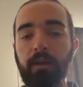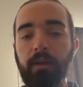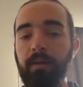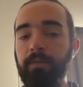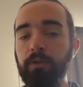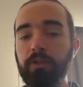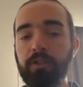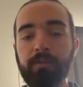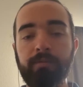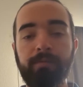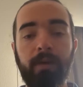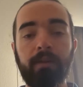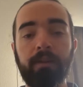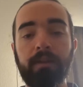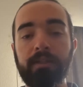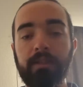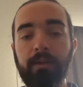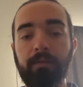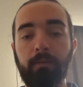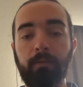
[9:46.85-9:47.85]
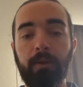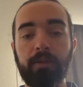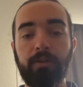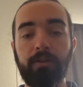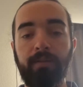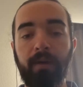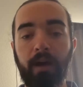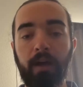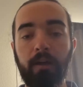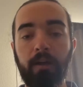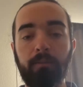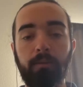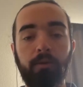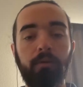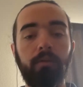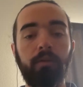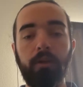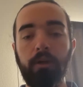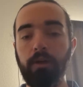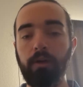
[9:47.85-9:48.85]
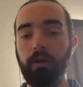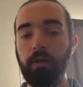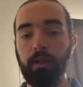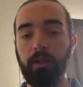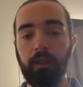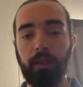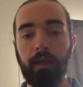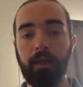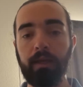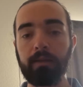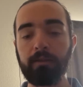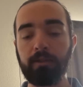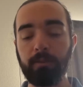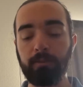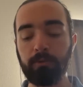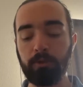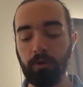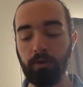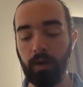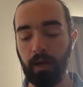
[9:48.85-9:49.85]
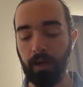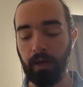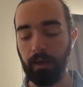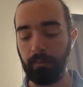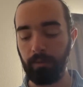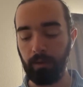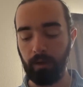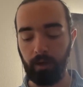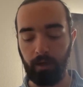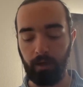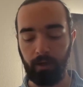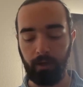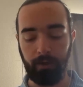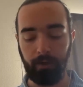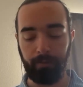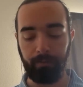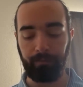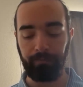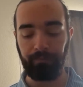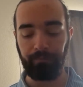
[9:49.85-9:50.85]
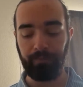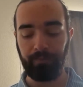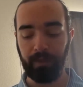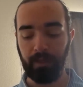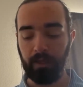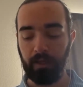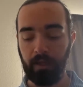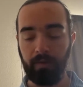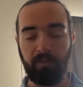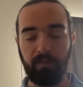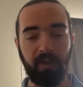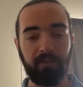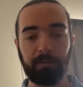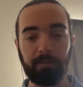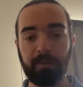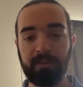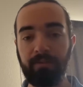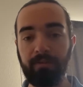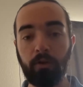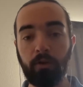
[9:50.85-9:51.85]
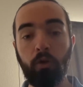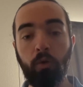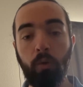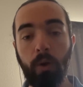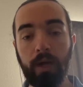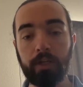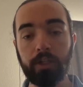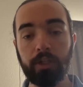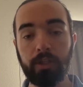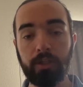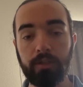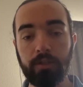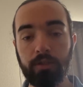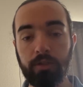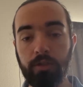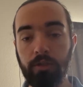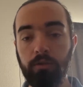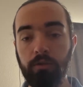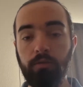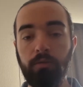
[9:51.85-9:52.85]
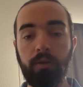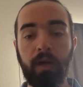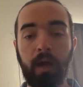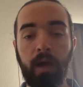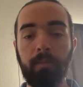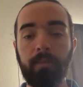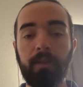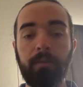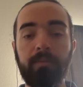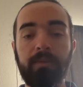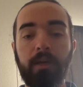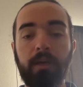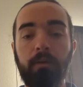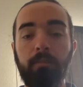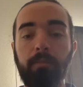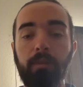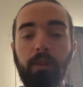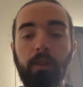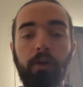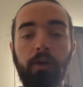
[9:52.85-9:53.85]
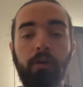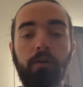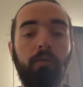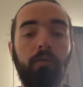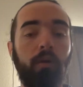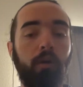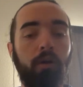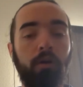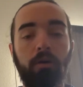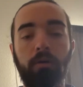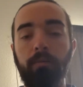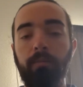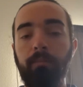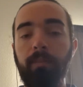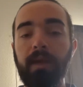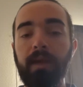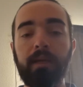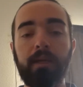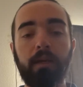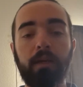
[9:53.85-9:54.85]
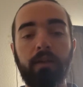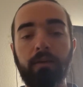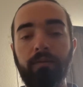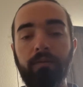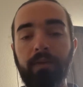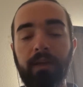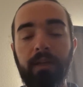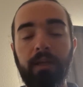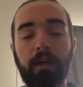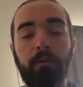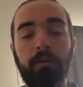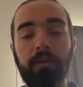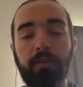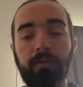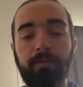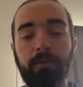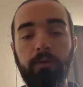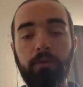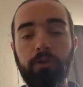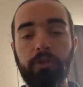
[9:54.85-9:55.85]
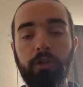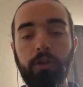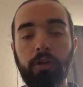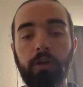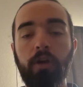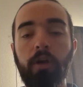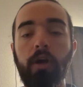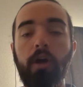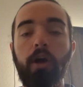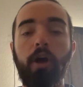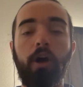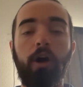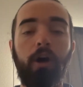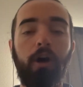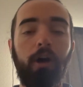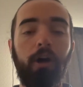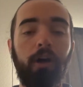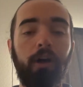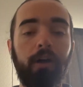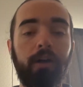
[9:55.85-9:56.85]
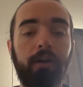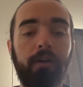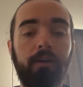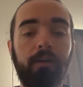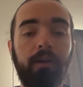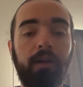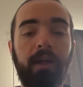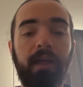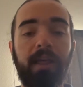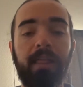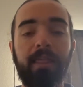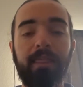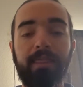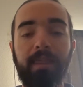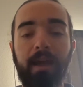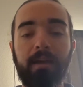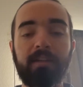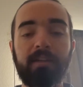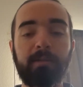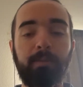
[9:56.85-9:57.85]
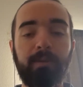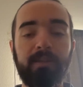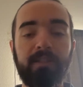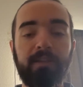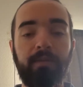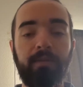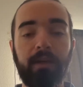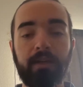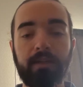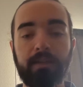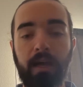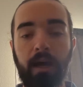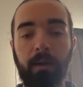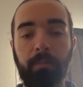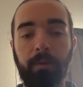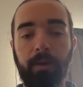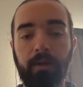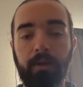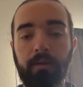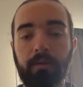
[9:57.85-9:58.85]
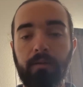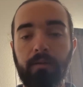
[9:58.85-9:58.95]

If you just found this information valuable, like and subscribe. If you have specific questions, to comment them down below. I'll make another video in the future on that specific topic.